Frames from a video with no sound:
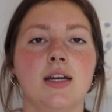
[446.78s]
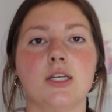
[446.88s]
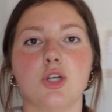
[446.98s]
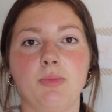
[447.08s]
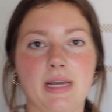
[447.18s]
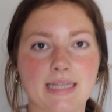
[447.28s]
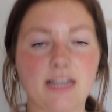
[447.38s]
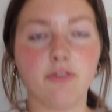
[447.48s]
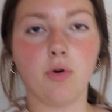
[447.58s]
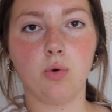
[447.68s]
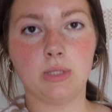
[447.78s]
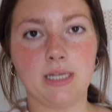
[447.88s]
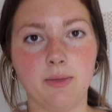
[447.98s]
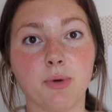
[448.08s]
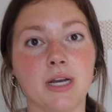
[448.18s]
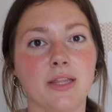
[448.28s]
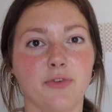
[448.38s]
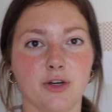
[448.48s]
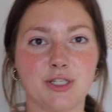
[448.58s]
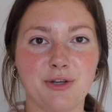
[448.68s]
So because I've only printed the
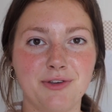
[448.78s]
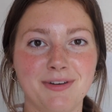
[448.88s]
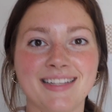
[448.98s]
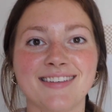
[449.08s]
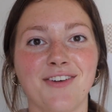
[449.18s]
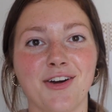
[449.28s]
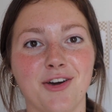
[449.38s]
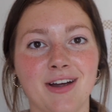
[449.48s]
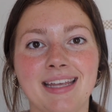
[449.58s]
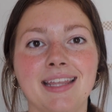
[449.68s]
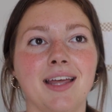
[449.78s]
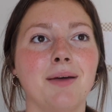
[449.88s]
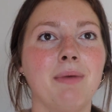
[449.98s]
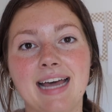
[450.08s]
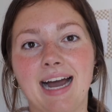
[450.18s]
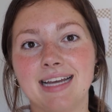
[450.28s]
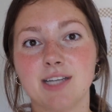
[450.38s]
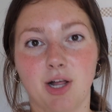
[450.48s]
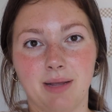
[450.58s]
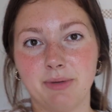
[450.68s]
first 2 units of our curriculum, that is
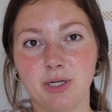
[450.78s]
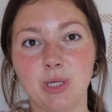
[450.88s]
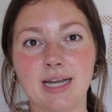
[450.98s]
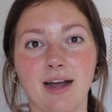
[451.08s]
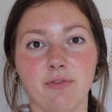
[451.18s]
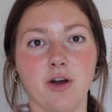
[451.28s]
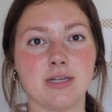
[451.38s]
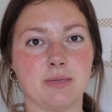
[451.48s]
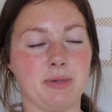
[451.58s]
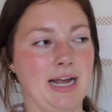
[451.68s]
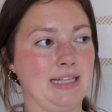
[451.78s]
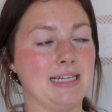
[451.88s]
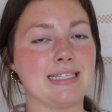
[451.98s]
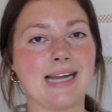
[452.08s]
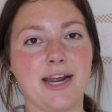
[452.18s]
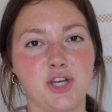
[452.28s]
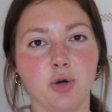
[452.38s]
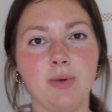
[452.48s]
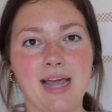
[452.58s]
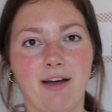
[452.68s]
all I'm gonna look at for our supply list. I
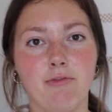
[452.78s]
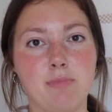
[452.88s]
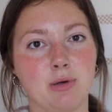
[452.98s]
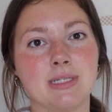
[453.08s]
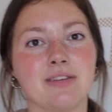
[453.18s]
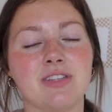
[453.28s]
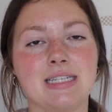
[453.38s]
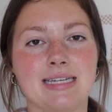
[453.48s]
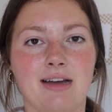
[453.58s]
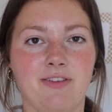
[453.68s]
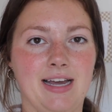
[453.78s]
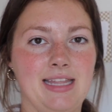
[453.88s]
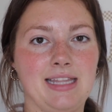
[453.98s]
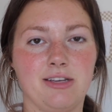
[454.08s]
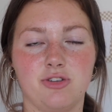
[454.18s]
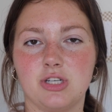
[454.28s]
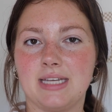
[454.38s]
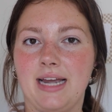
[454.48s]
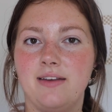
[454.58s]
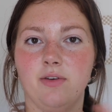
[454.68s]
know we have most of the stuff. I think there's just
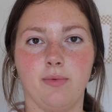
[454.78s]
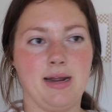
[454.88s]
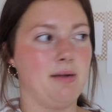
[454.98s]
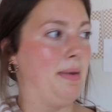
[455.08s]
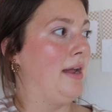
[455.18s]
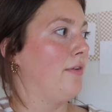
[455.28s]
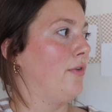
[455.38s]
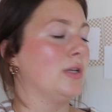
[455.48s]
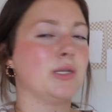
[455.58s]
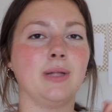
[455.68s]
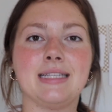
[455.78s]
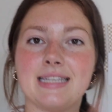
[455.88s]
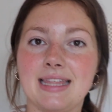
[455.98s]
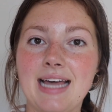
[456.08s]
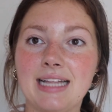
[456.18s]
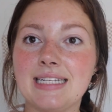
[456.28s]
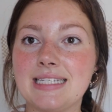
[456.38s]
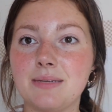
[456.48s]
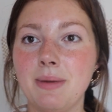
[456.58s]
kind of a random handful. So let's get that list